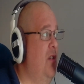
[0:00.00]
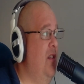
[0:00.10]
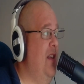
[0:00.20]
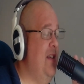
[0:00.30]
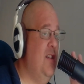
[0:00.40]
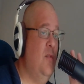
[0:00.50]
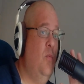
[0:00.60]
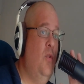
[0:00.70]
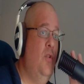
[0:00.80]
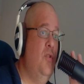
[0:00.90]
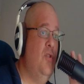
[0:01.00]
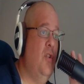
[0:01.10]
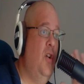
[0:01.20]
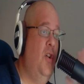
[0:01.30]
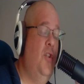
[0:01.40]
This was
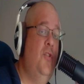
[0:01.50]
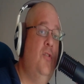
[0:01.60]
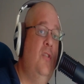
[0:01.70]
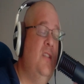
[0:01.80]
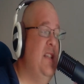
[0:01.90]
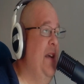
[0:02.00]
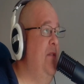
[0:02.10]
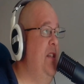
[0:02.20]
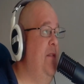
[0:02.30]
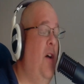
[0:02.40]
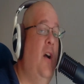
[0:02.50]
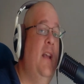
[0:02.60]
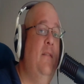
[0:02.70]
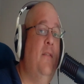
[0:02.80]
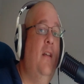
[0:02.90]

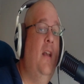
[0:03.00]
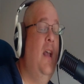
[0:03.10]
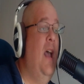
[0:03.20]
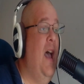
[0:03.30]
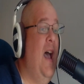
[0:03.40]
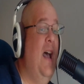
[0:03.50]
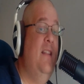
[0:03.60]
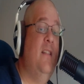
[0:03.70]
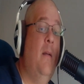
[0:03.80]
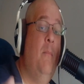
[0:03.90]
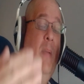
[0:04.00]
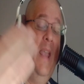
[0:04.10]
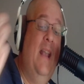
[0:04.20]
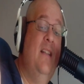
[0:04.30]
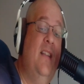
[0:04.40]
£175, and
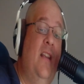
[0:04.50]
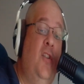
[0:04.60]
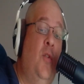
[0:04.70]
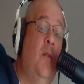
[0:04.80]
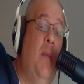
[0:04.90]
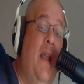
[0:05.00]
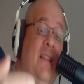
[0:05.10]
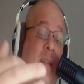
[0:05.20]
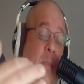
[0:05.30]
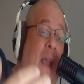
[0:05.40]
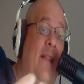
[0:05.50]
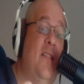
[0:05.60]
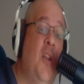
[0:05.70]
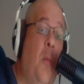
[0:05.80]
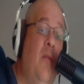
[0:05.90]
being as it, you could basically pick
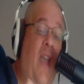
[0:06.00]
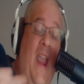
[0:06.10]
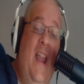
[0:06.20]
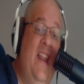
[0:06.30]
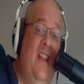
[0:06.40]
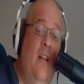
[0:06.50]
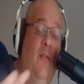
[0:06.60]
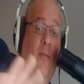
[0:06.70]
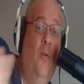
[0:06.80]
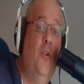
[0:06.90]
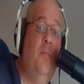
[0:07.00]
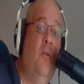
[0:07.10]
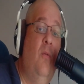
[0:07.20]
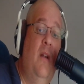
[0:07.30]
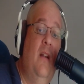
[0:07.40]
this up with any
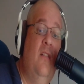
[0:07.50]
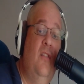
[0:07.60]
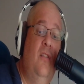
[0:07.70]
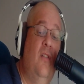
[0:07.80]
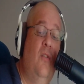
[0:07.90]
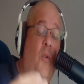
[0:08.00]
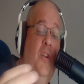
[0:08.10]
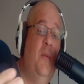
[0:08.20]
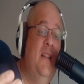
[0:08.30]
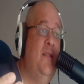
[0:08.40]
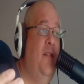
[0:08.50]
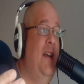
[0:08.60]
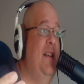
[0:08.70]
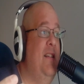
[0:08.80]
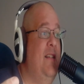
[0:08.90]
affordable audio
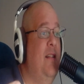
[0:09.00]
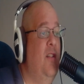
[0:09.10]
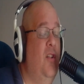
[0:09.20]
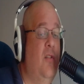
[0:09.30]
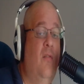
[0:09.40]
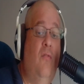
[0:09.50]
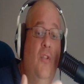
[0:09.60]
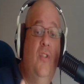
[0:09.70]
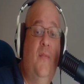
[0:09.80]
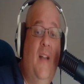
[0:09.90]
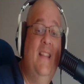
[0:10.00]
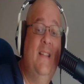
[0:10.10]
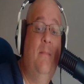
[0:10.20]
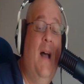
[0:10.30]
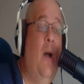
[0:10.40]
interface that runs
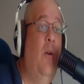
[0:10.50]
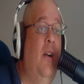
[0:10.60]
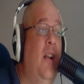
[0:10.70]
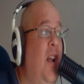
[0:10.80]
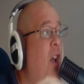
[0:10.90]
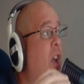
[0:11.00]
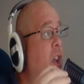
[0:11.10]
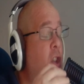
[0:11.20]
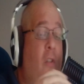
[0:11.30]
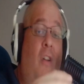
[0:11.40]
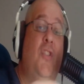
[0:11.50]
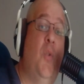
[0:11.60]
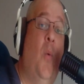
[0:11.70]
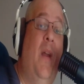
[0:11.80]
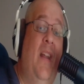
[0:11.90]
phantom power. You're onto
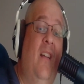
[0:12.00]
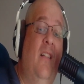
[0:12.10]
a winner.